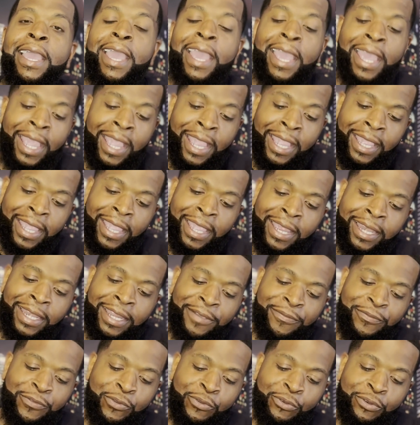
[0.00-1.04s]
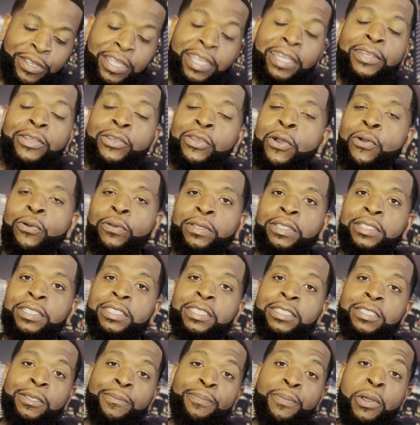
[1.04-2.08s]
And if you didn't know, this
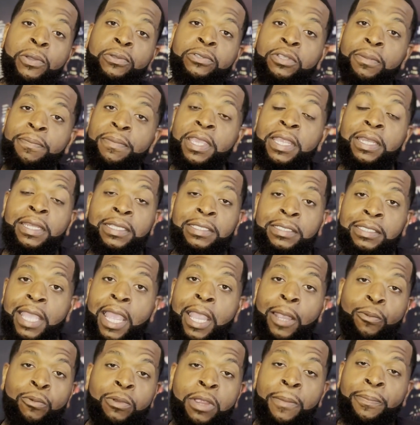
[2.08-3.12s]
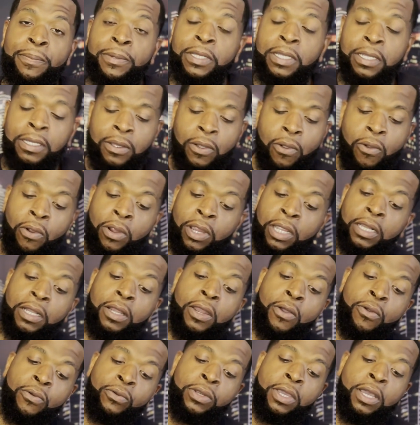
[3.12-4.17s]
is supposed to be an exact replica or a
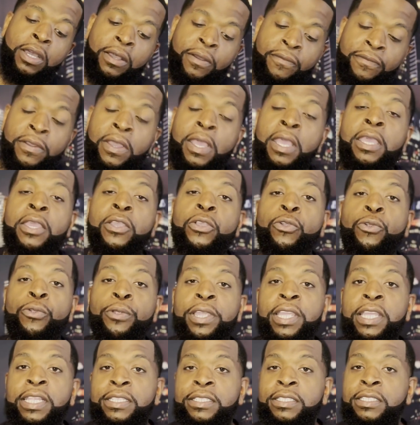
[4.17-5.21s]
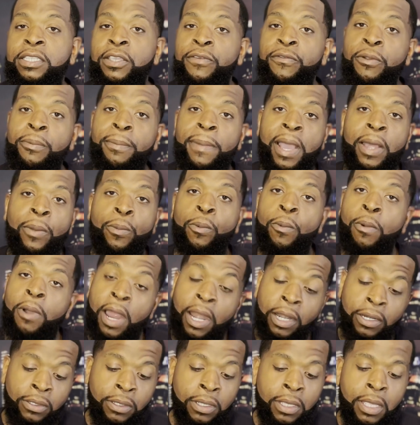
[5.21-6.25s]
clone of Creed's Silver Mountain
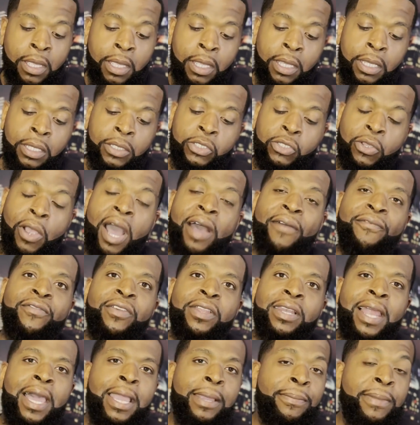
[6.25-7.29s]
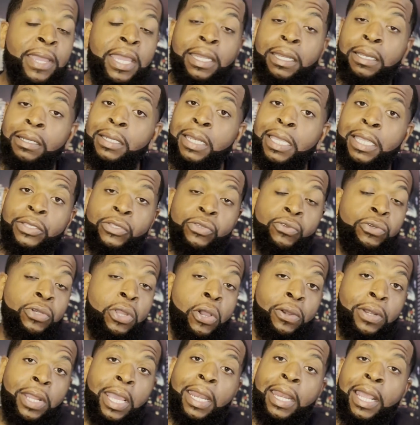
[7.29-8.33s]
Water. So I feel like, man, they're letting you
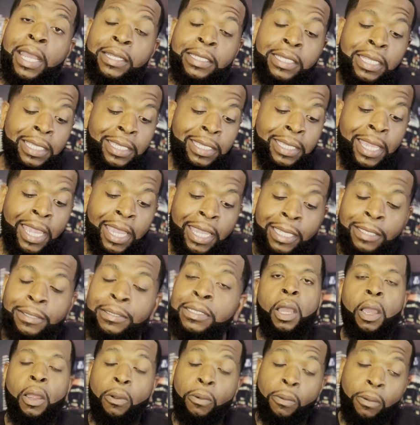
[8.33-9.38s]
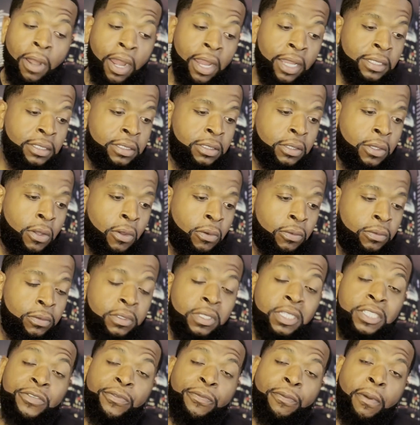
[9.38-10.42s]
know that out the gate. All right, so
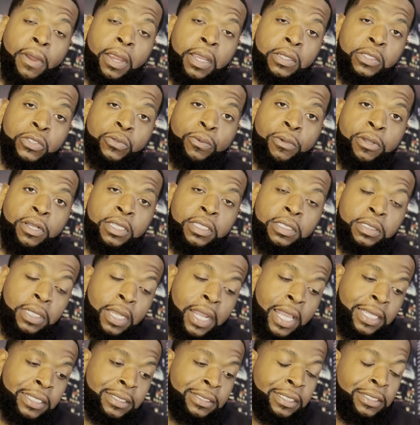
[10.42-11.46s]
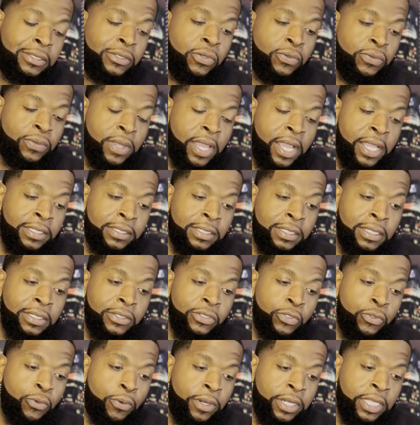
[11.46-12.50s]
this fragrance was launched in
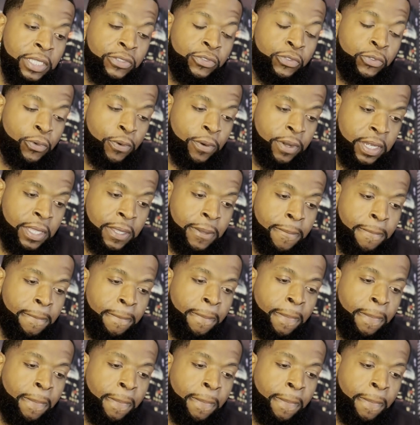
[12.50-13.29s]
2020.